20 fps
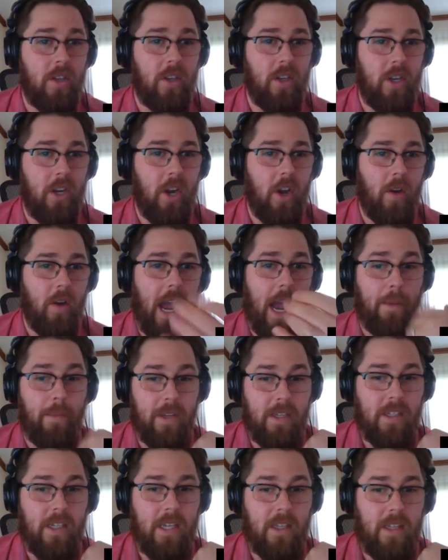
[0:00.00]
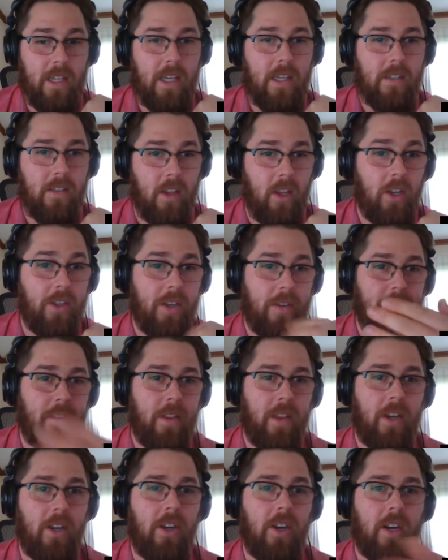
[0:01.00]
I'm going to see things a little
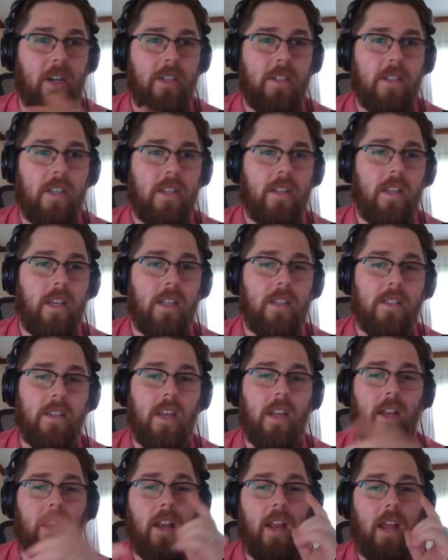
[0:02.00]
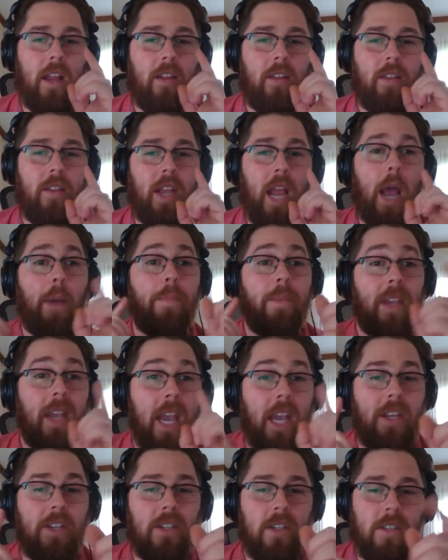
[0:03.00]
different than you're going to see things, and the
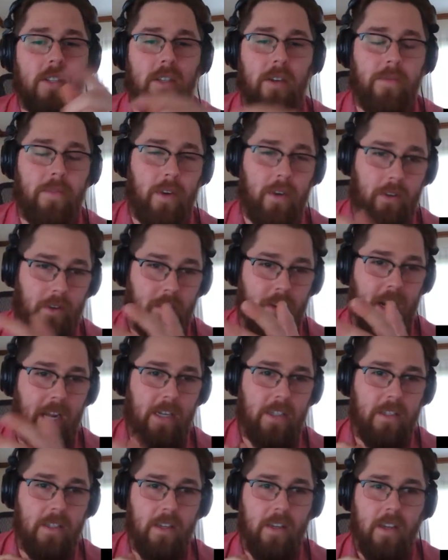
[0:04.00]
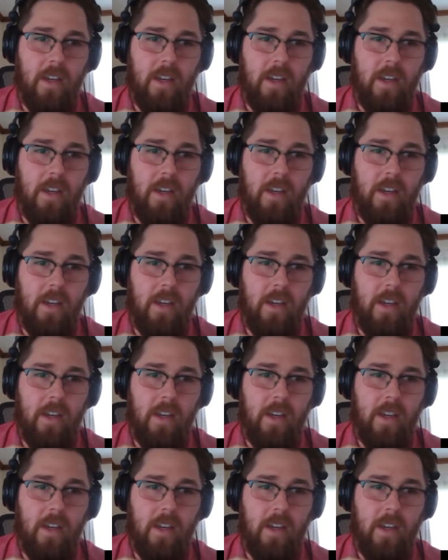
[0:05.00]
application is different, correct?